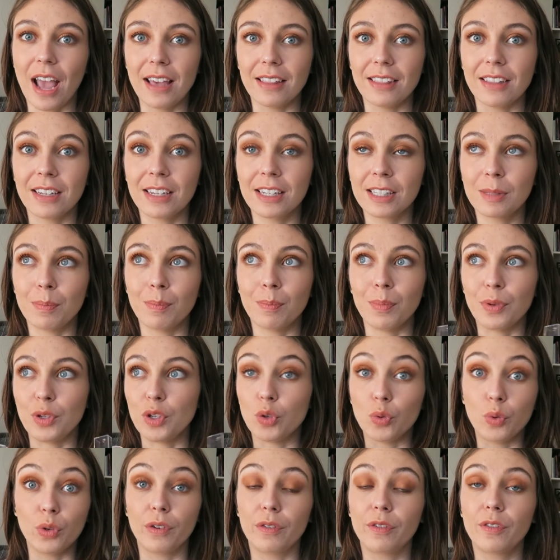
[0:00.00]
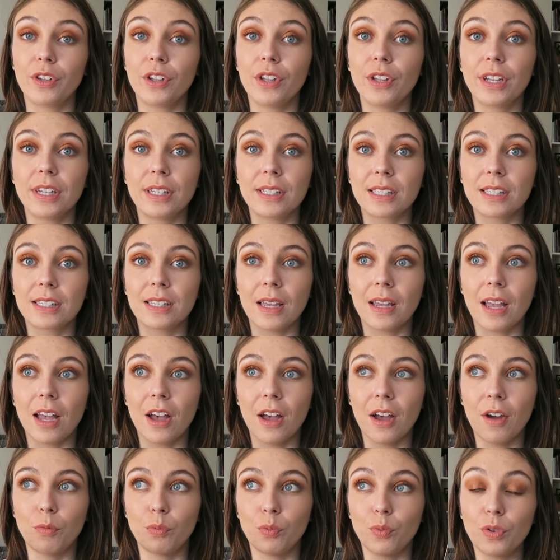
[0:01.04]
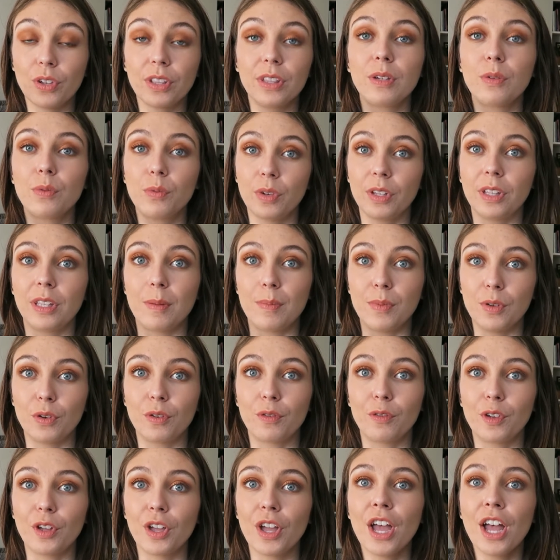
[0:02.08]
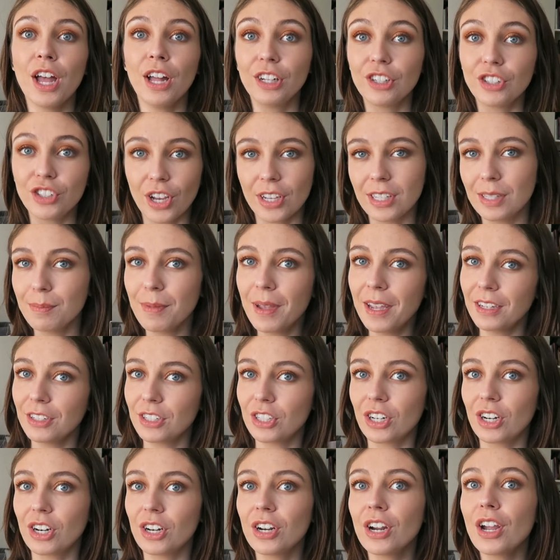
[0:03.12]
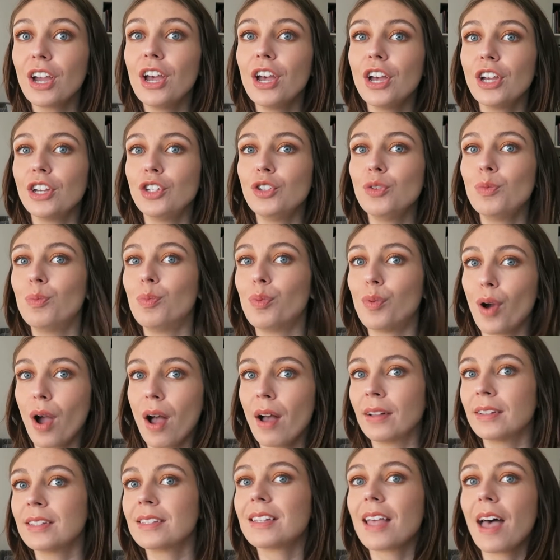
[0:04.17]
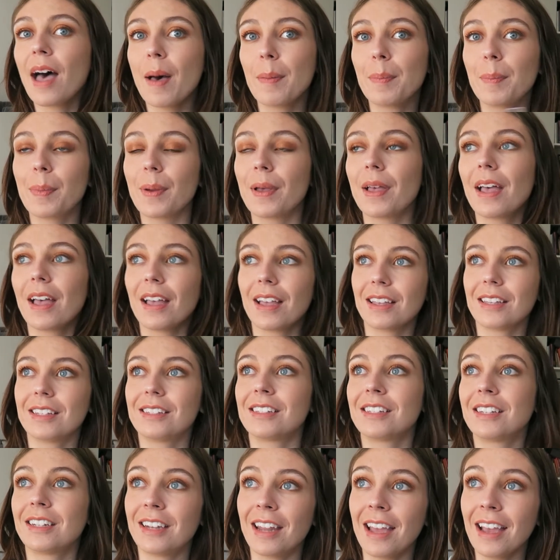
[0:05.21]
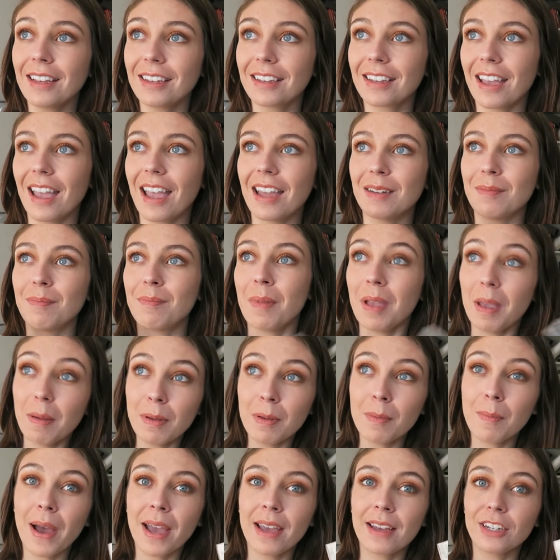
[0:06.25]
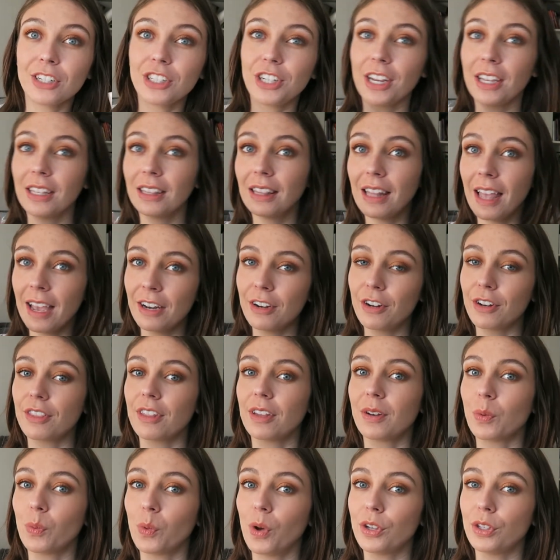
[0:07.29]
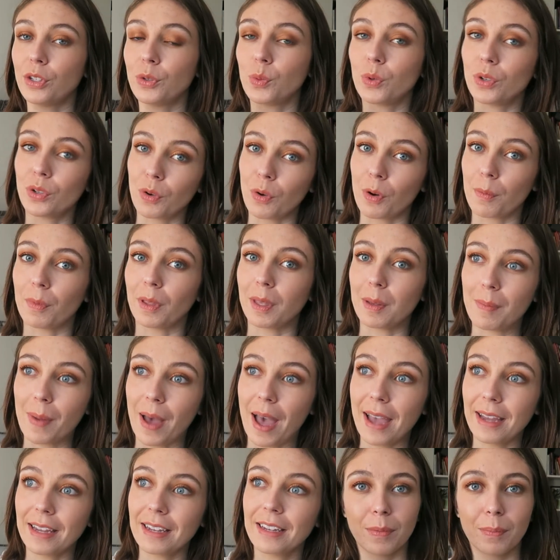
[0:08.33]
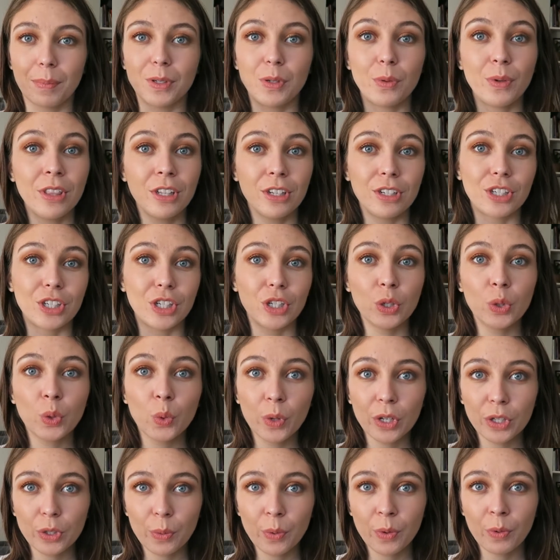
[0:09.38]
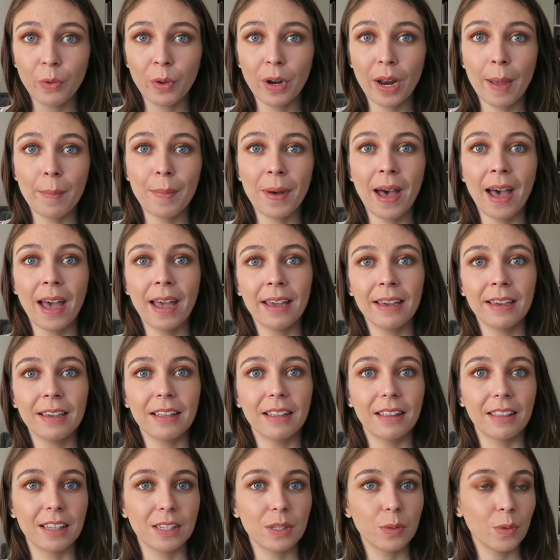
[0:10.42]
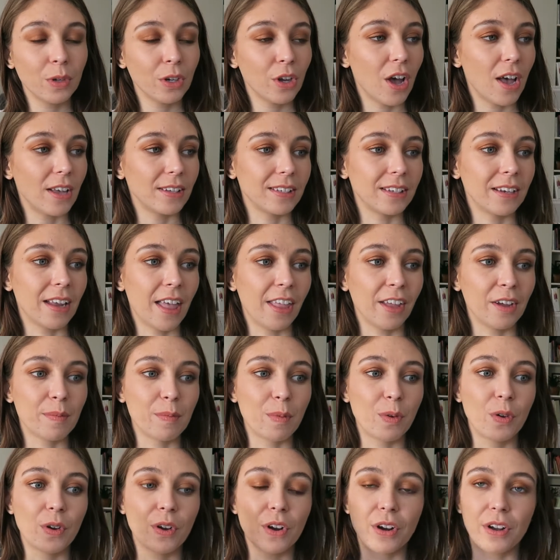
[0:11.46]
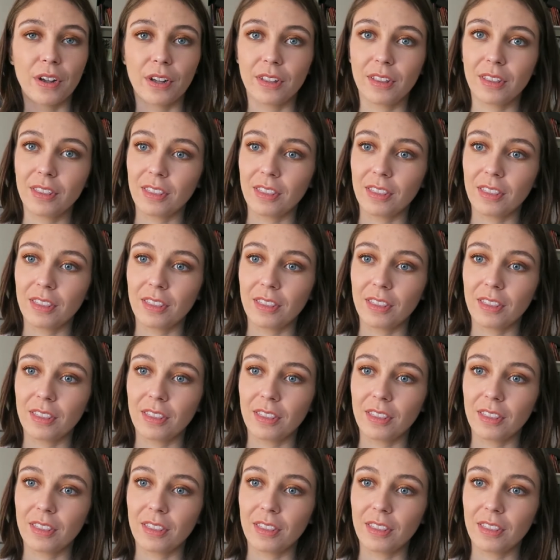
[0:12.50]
I think it's beautiful. It's really, really beautiful. Just make sure you bronze up the neck and maybe buy a shade lighter than what you would normally buy. Between the two, which one would I buy? This one costs $1 more.